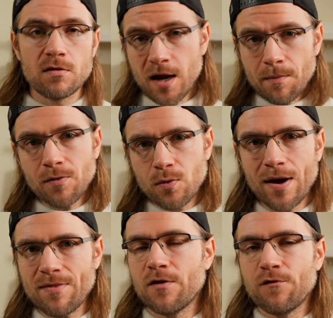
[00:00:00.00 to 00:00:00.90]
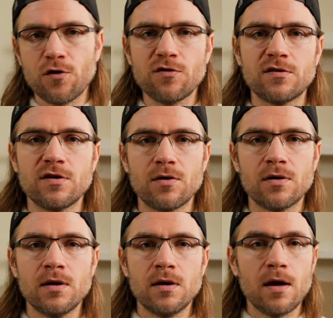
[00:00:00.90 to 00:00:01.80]
Think about the weather first here.
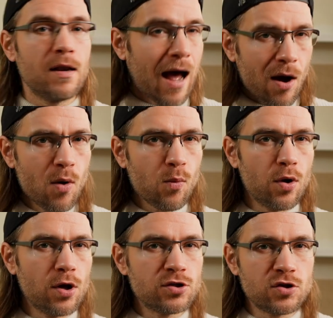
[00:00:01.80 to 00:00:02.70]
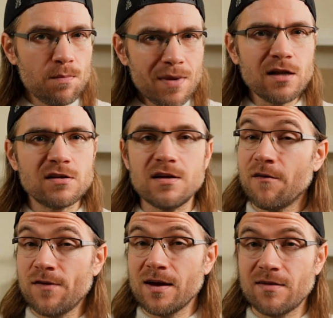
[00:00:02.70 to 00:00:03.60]
In our world, humidity
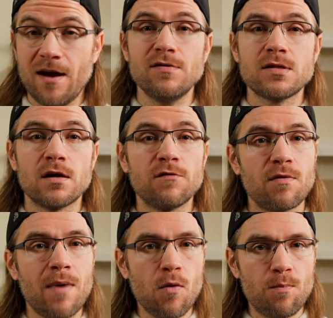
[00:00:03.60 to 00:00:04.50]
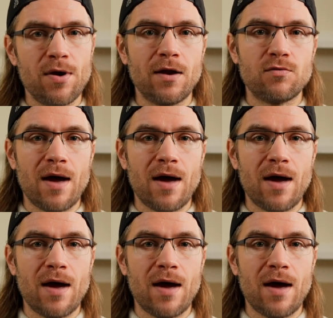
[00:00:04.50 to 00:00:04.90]
affects everything from how bread